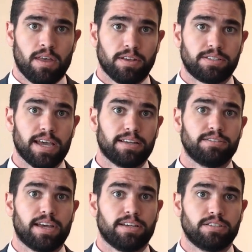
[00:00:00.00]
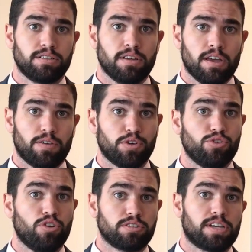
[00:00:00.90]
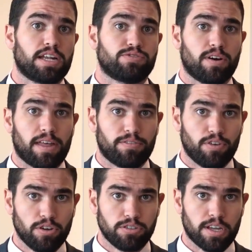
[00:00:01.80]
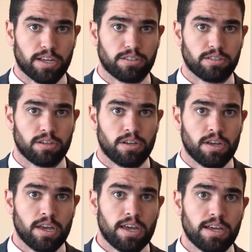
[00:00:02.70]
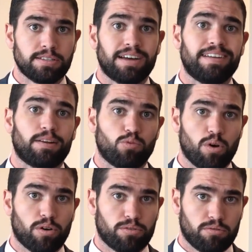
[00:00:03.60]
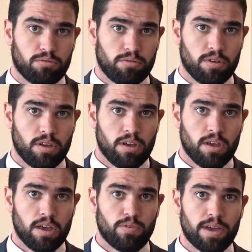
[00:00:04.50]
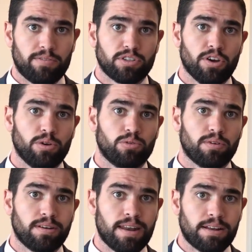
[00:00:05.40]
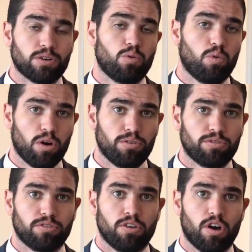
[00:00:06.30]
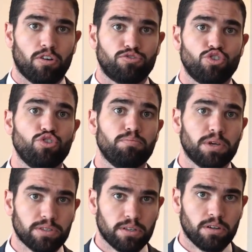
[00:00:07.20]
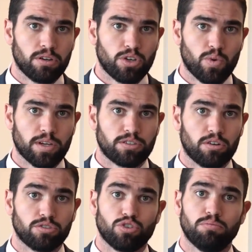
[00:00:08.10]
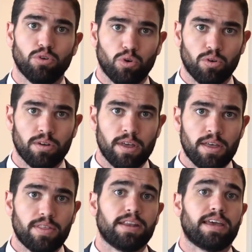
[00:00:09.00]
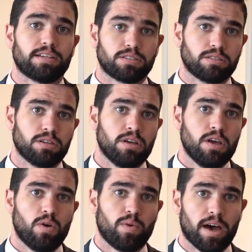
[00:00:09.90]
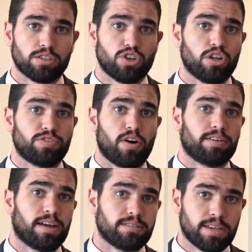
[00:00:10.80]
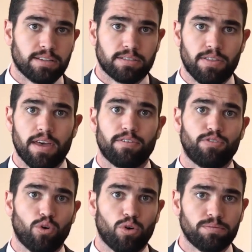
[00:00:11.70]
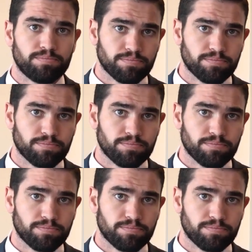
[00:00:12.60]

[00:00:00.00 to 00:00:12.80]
The second test, if we do not satisfy that first test, is our net worth. If we have a total net worth of $2 million US or more, then yes, we are certifying that test, and therefore